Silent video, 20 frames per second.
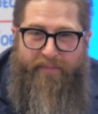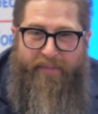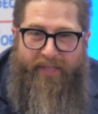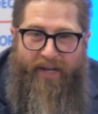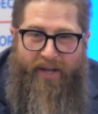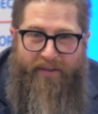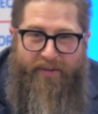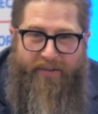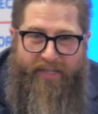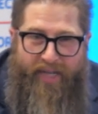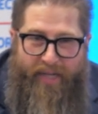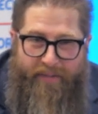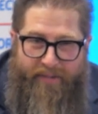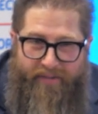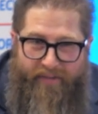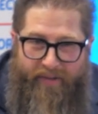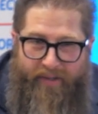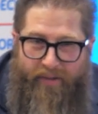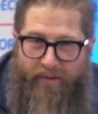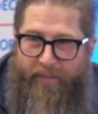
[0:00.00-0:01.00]
but other types
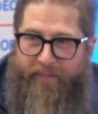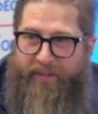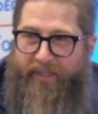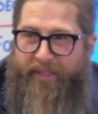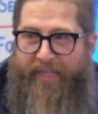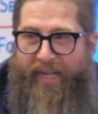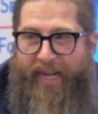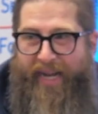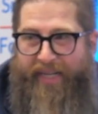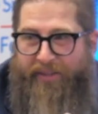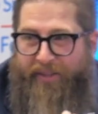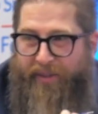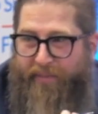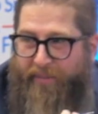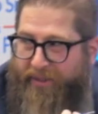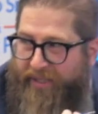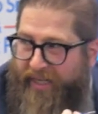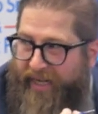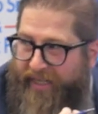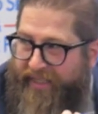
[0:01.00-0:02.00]
of encryption to actually
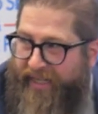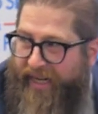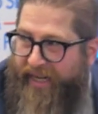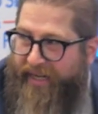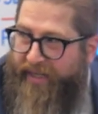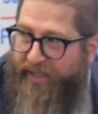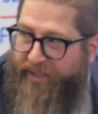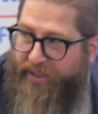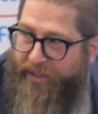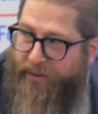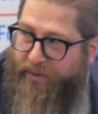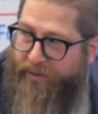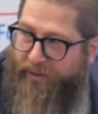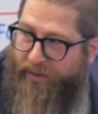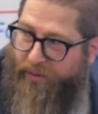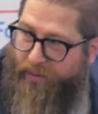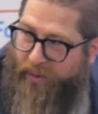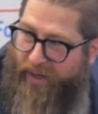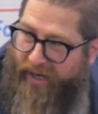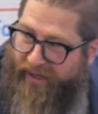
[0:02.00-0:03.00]
protect data in use
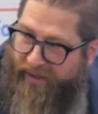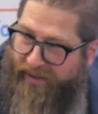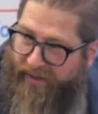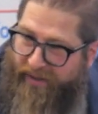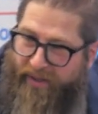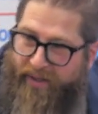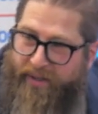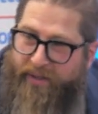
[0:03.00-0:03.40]
as well,